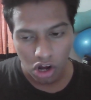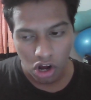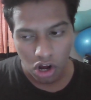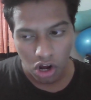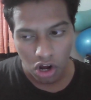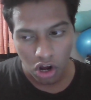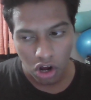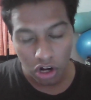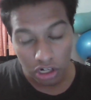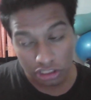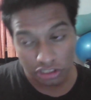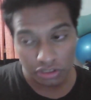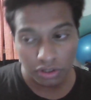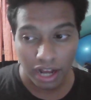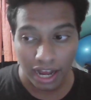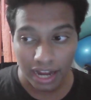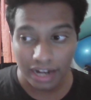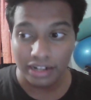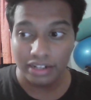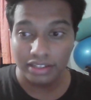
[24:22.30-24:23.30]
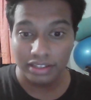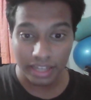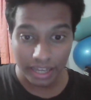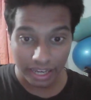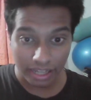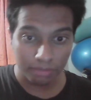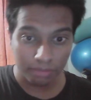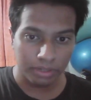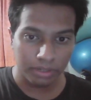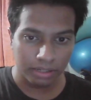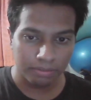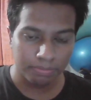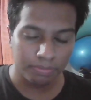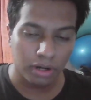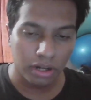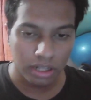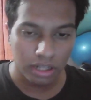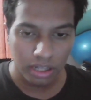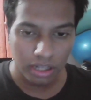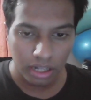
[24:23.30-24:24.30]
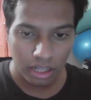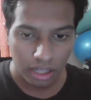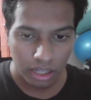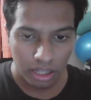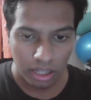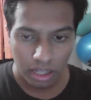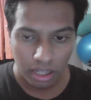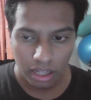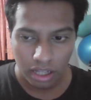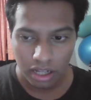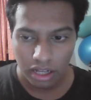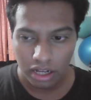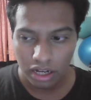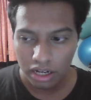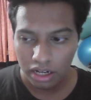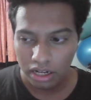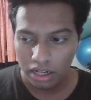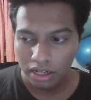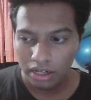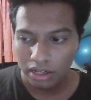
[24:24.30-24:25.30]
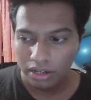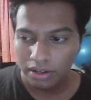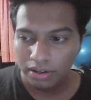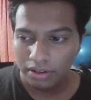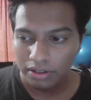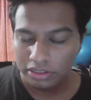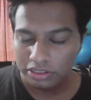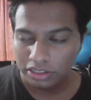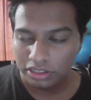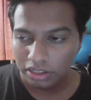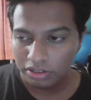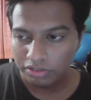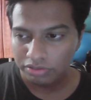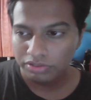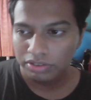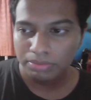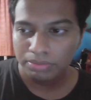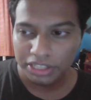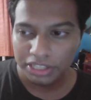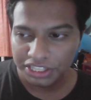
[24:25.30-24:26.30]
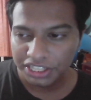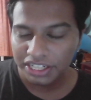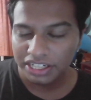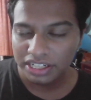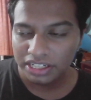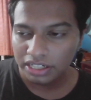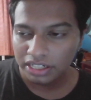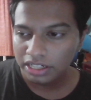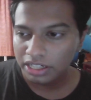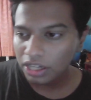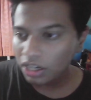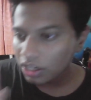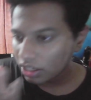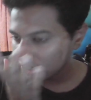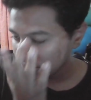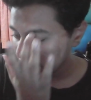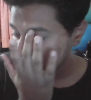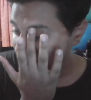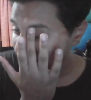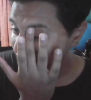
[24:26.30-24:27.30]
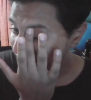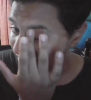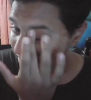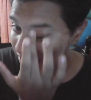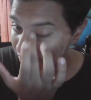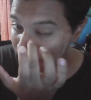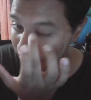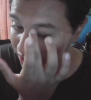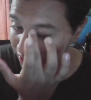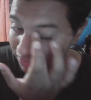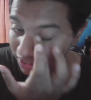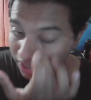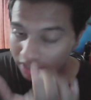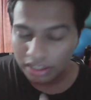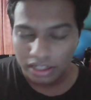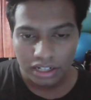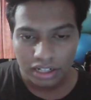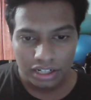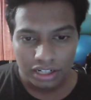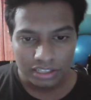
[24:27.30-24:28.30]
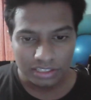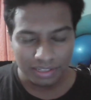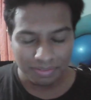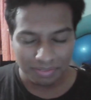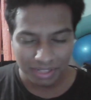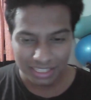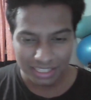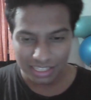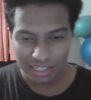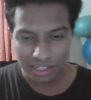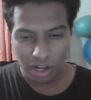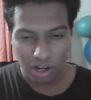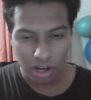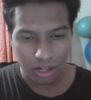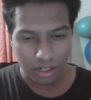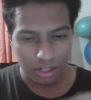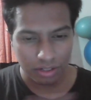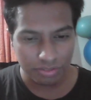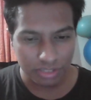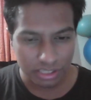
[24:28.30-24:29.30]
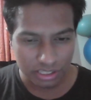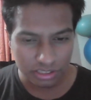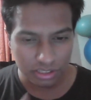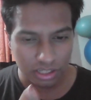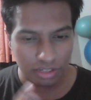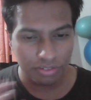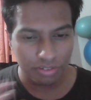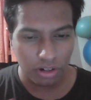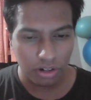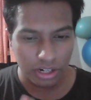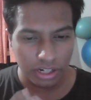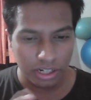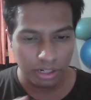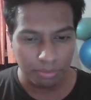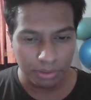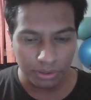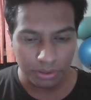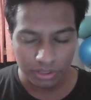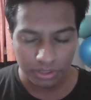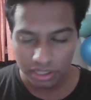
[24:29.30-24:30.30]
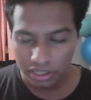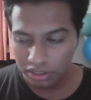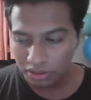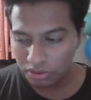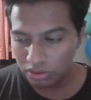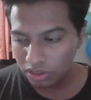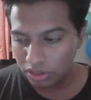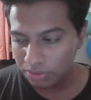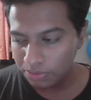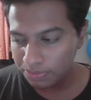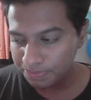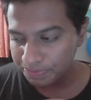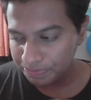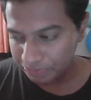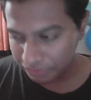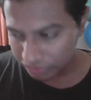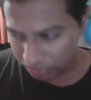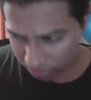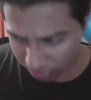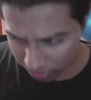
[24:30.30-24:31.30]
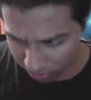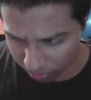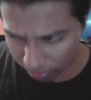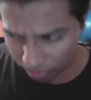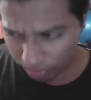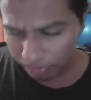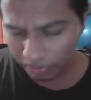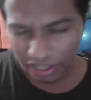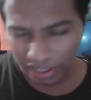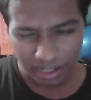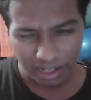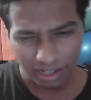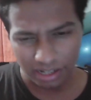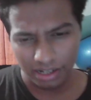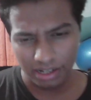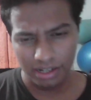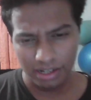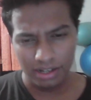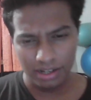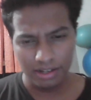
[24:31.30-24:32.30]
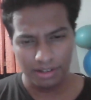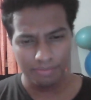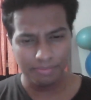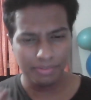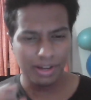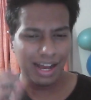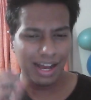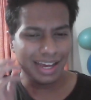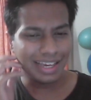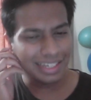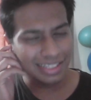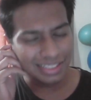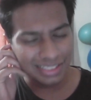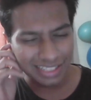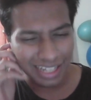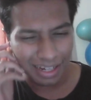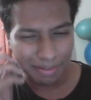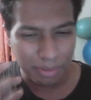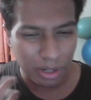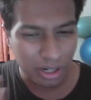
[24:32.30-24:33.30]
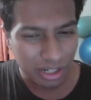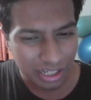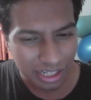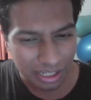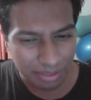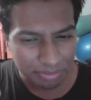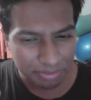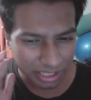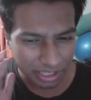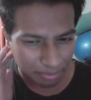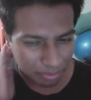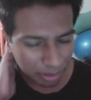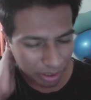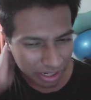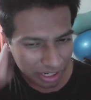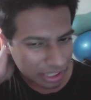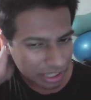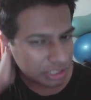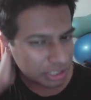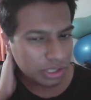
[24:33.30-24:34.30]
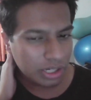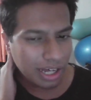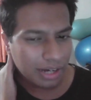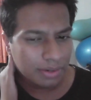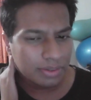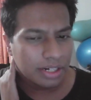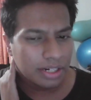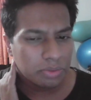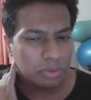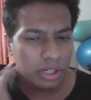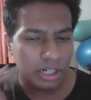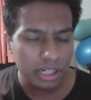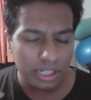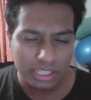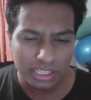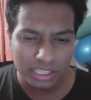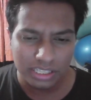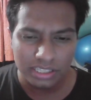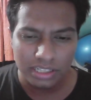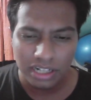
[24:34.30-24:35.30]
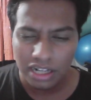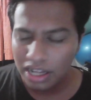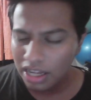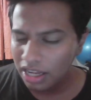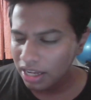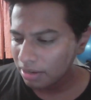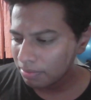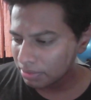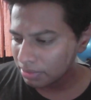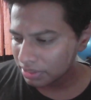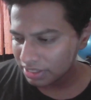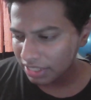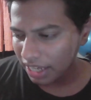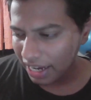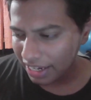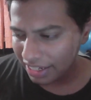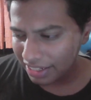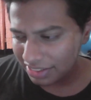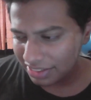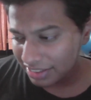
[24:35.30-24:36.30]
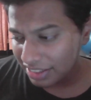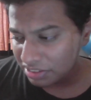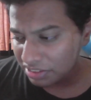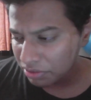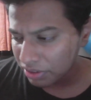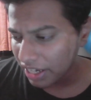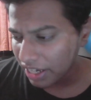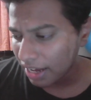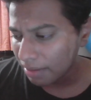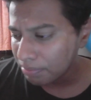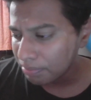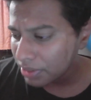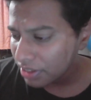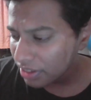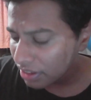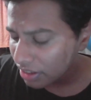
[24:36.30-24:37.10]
also had their big ball, sort of the machine turned on in 1921. So I'm guessing all of this sort of contributed to the, I guess, the apocalypse. I'm not really sure how that works, but I guess that's what happened.